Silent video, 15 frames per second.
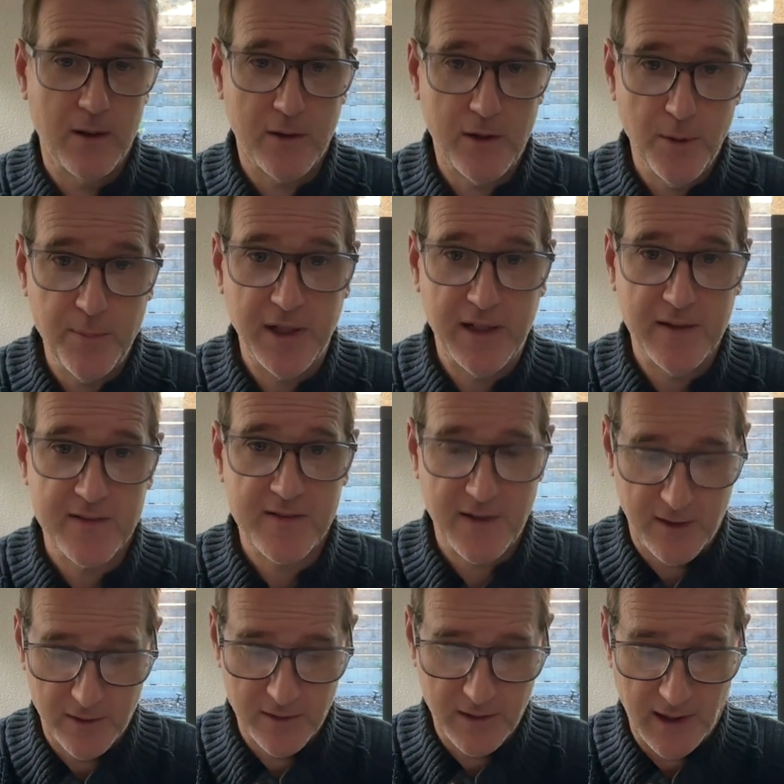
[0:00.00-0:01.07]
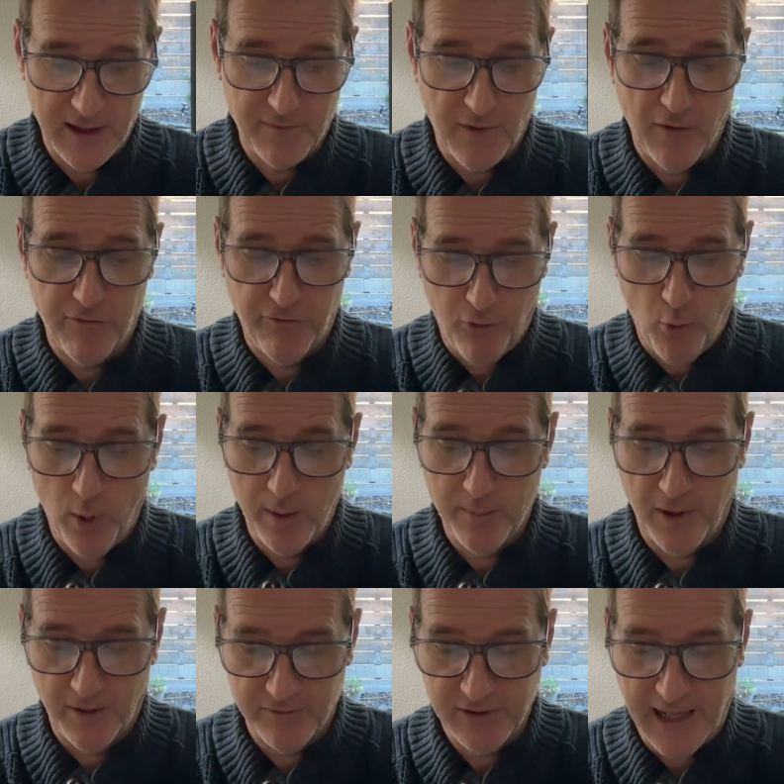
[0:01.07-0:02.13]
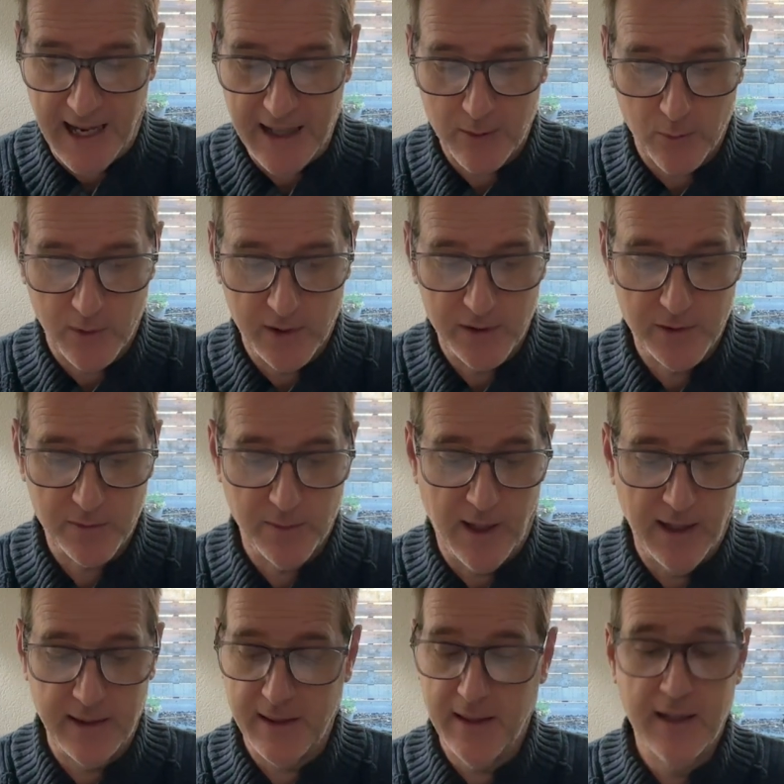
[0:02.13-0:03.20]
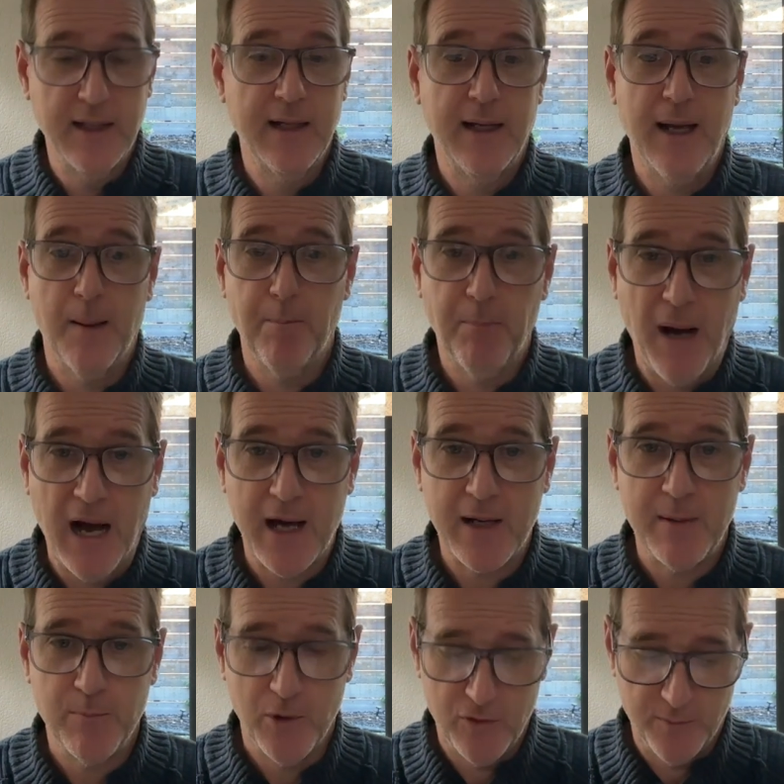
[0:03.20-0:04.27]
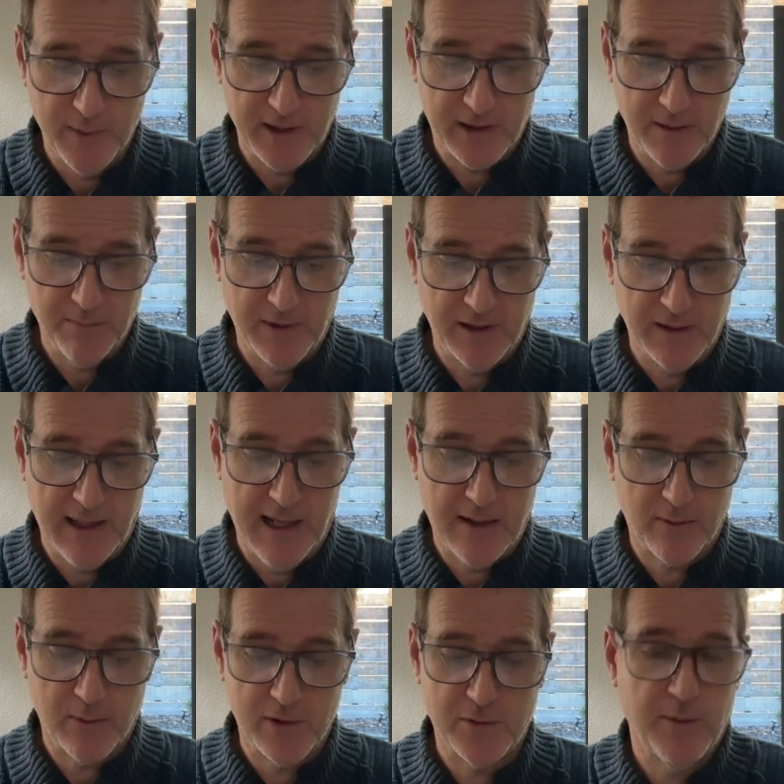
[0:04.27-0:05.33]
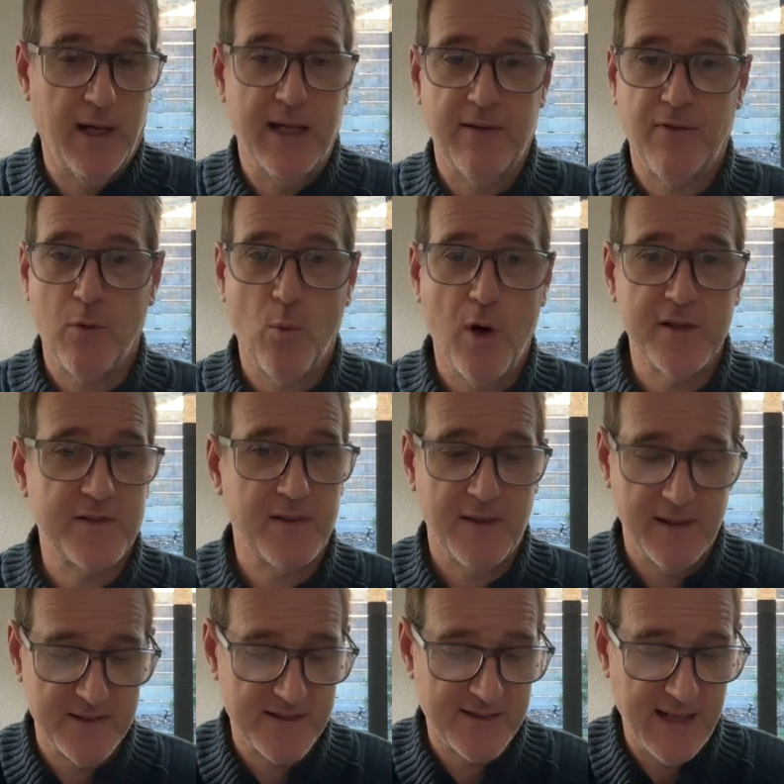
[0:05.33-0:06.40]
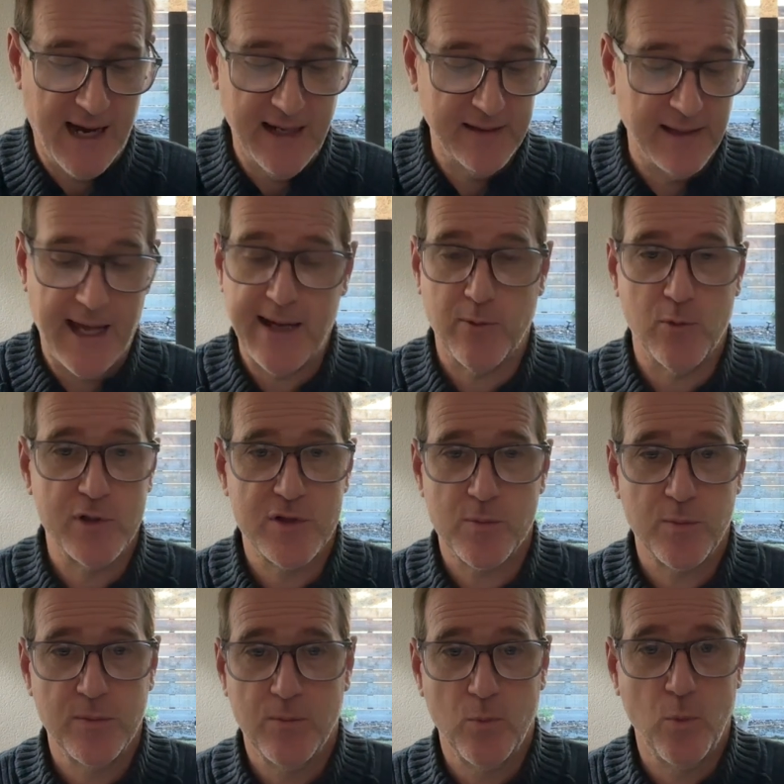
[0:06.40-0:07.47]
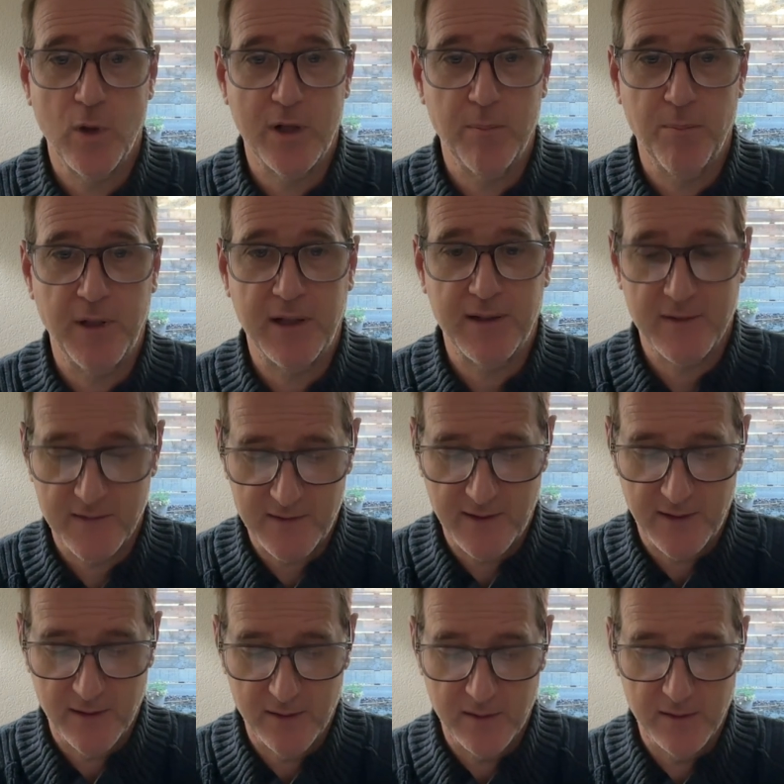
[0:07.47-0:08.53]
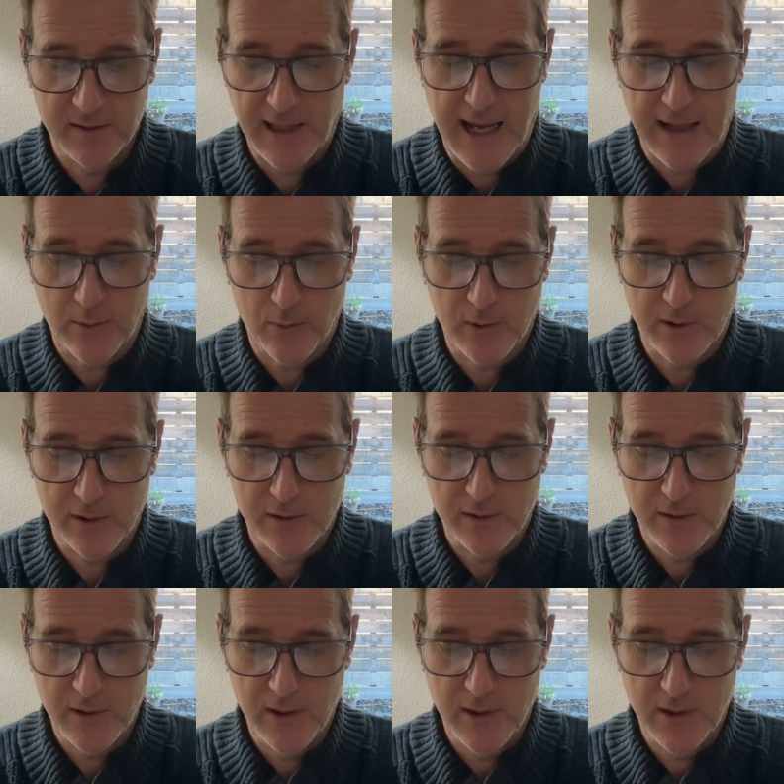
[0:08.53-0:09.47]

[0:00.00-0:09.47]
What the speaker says: could be considered a form of language, right? And body movement can be language, right? If it wasn't, then sign language wouldn't be considered language,